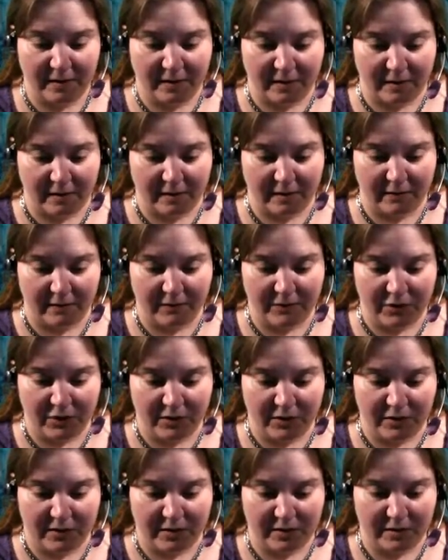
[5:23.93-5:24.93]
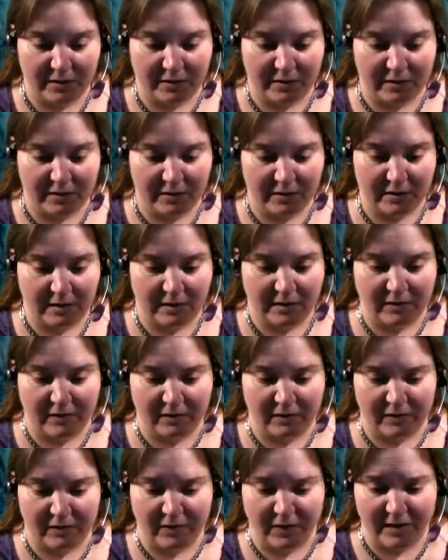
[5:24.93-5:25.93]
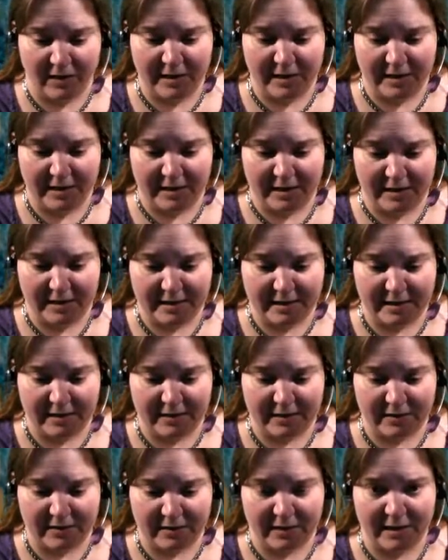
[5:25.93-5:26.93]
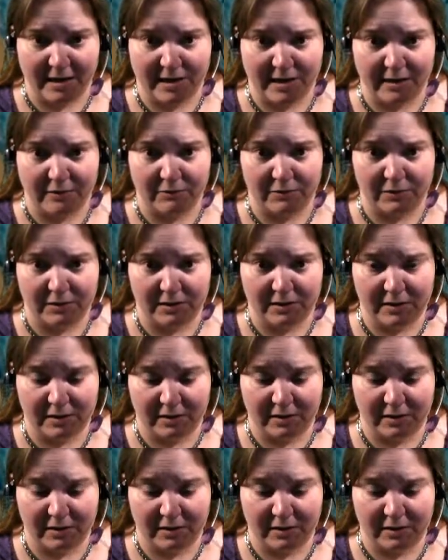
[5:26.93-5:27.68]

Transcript: I've just find it easier to count